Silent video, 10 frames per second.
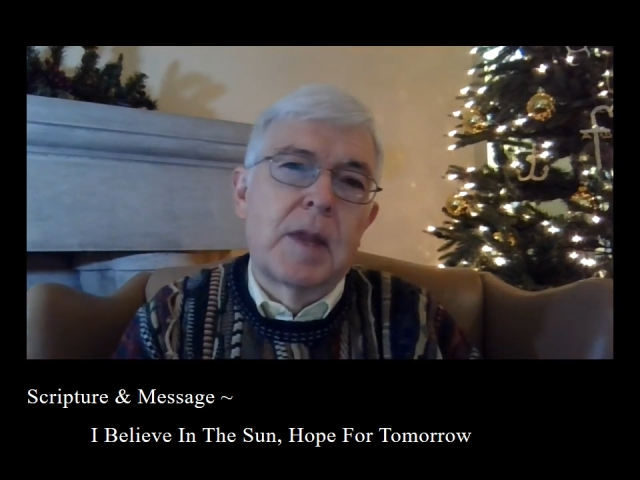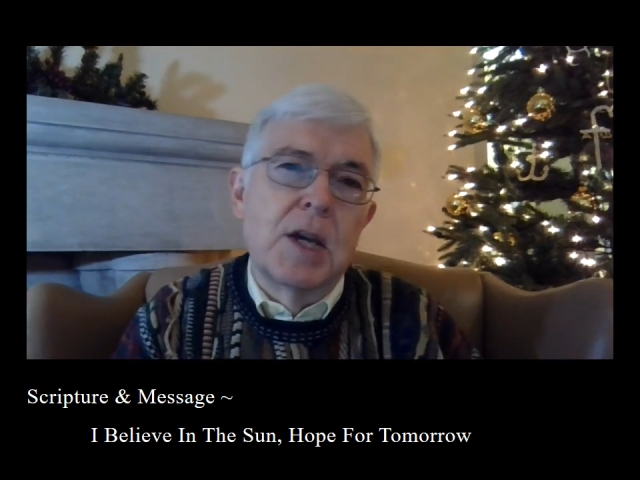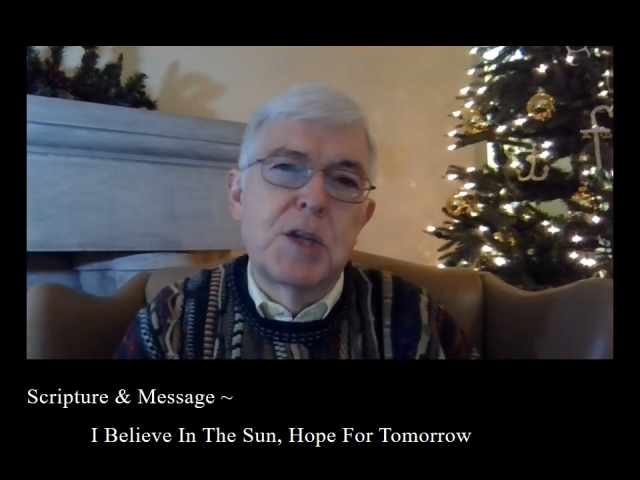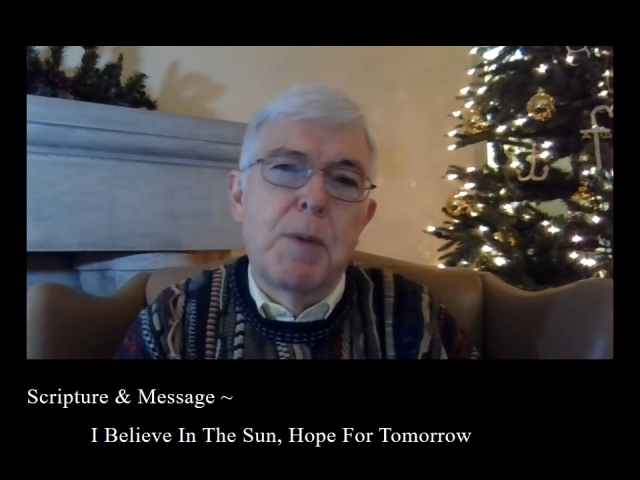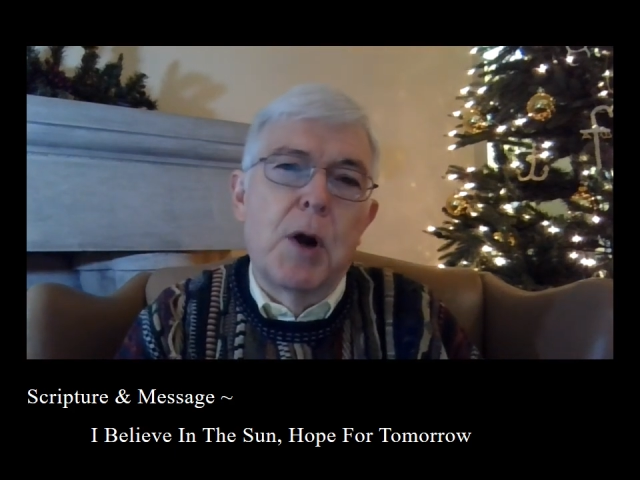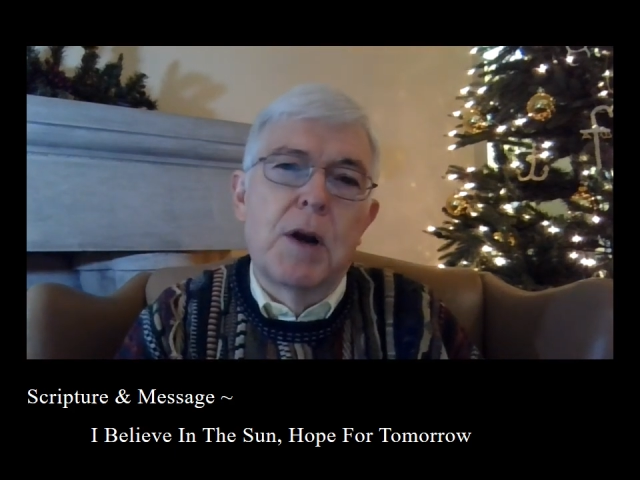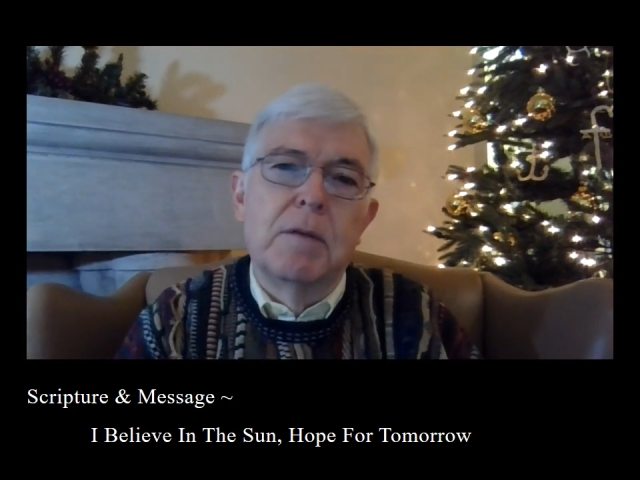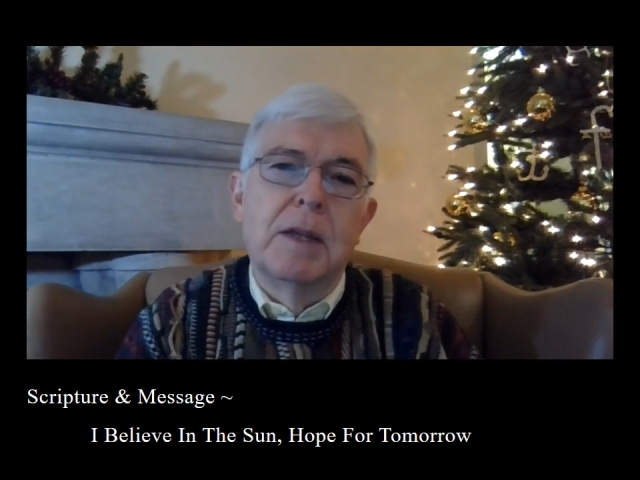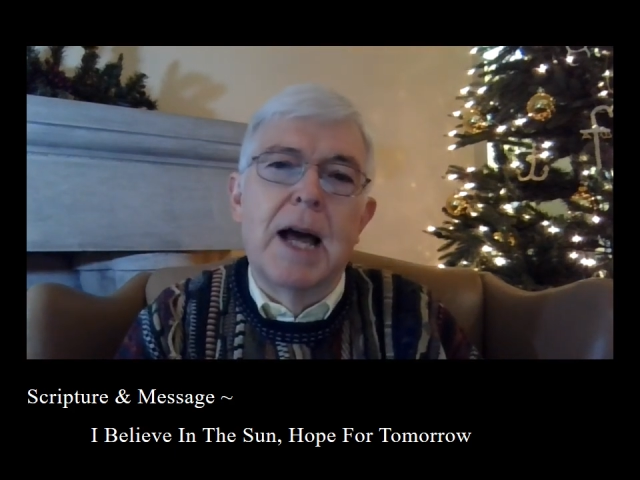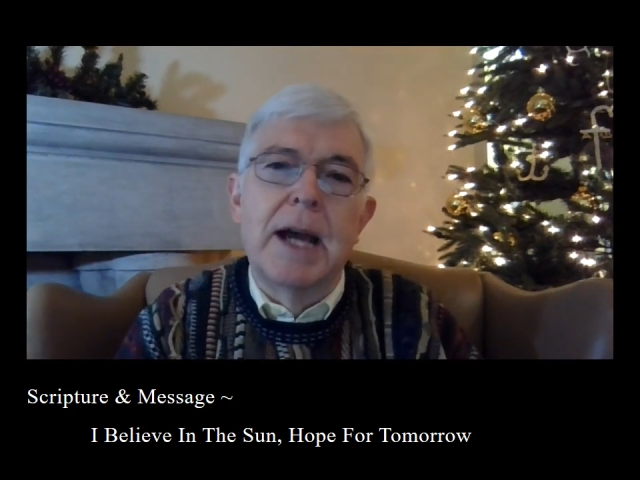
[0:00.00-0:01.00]
a spark
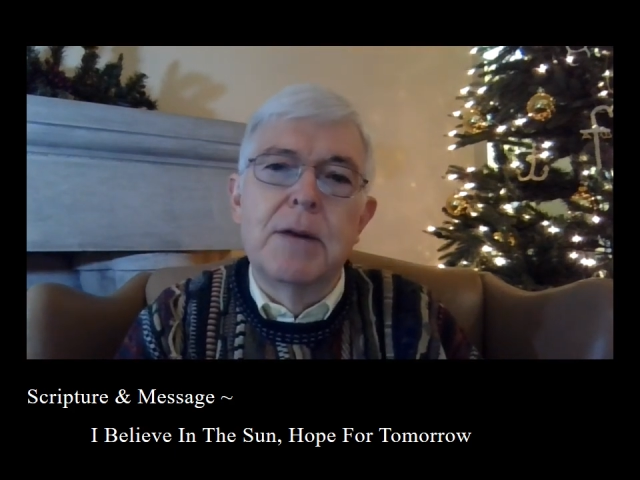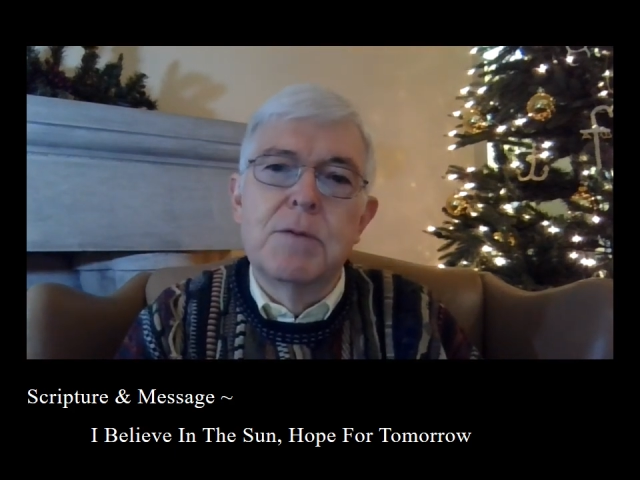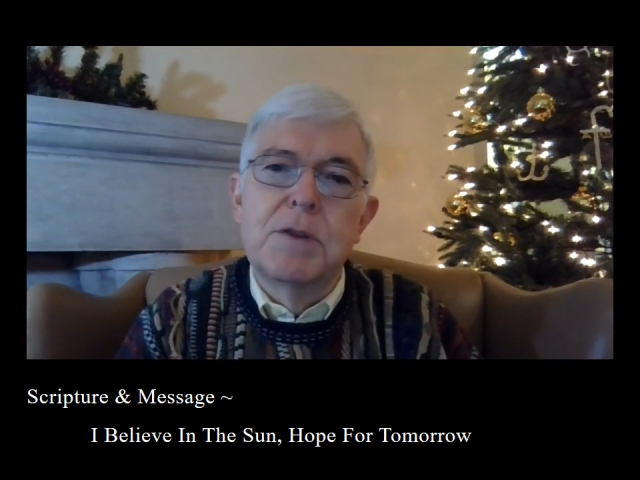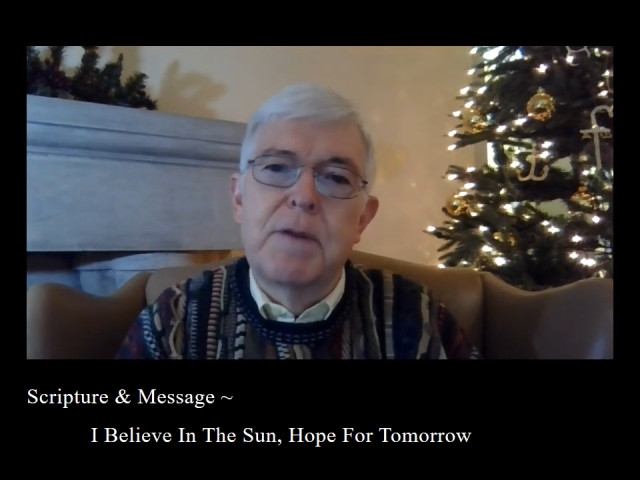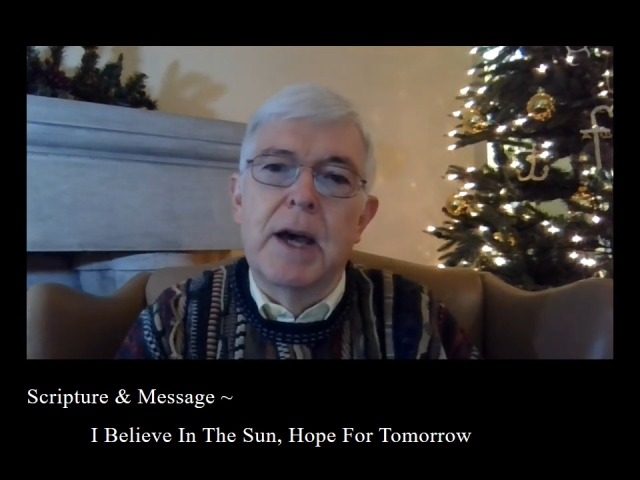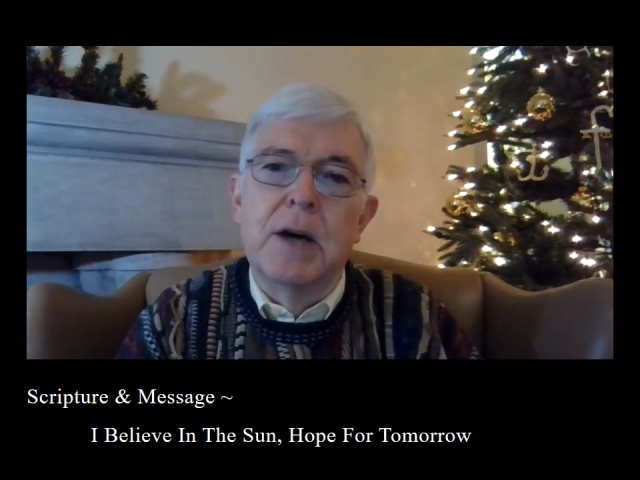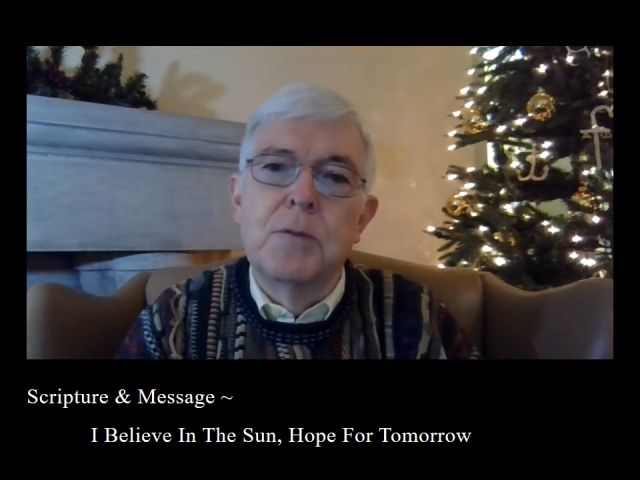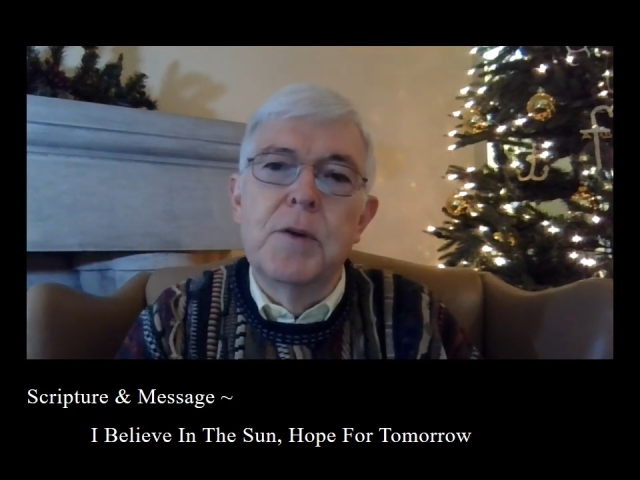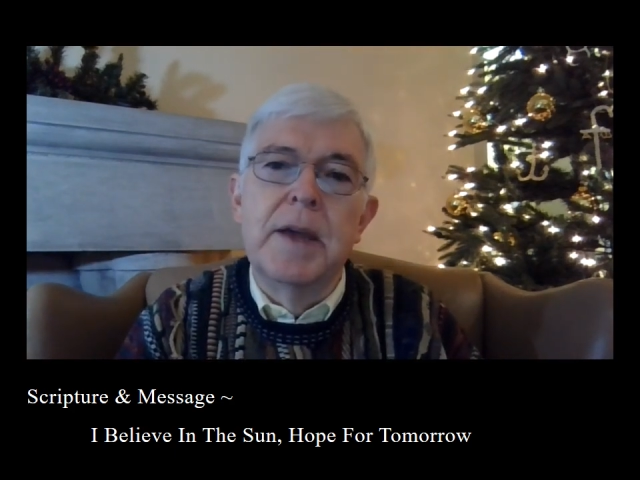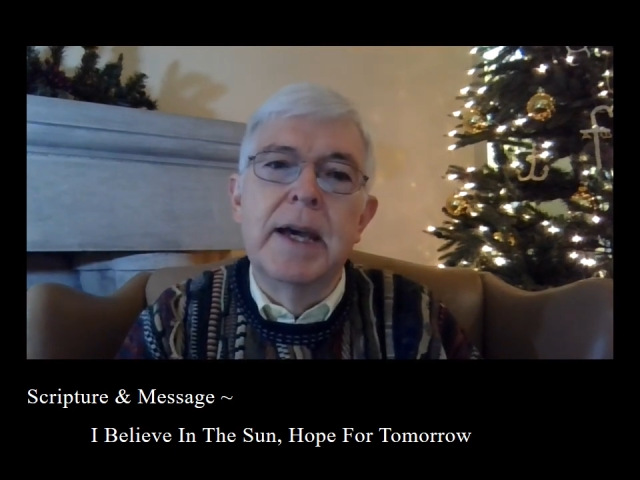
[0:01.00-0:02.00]
of light was
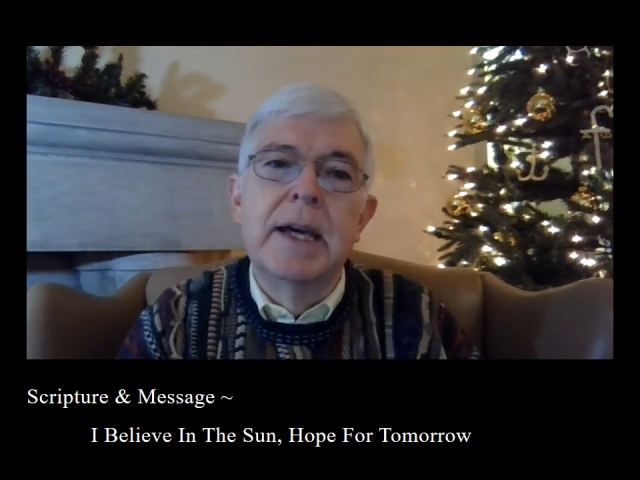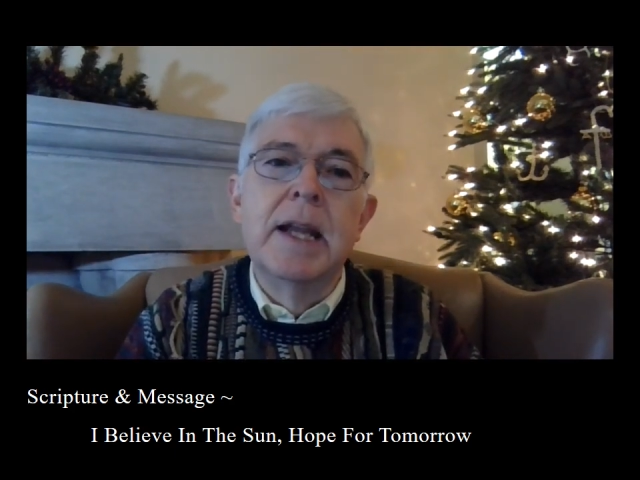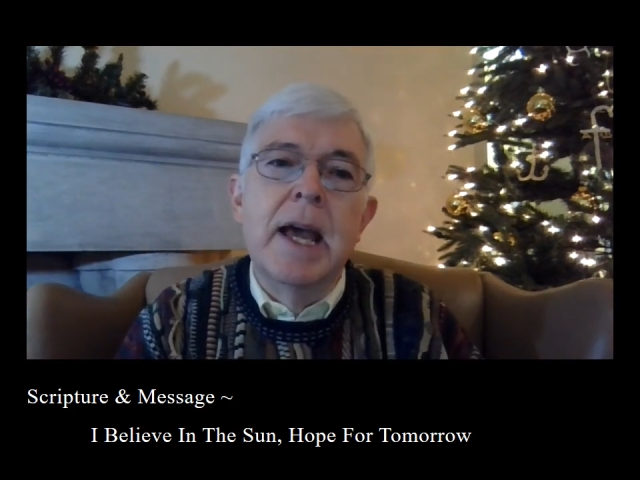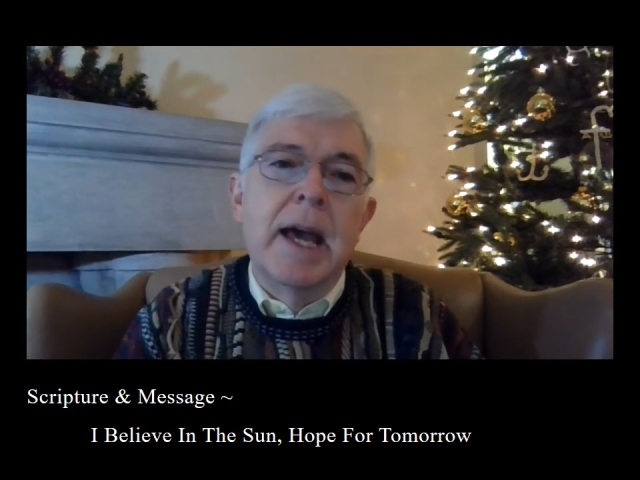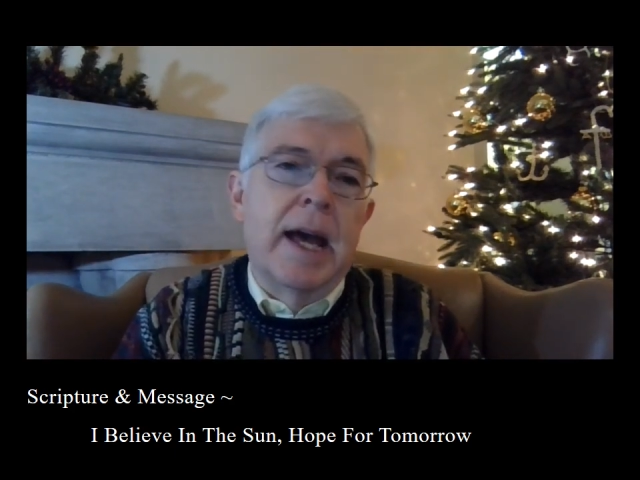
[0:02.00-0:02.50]
found within,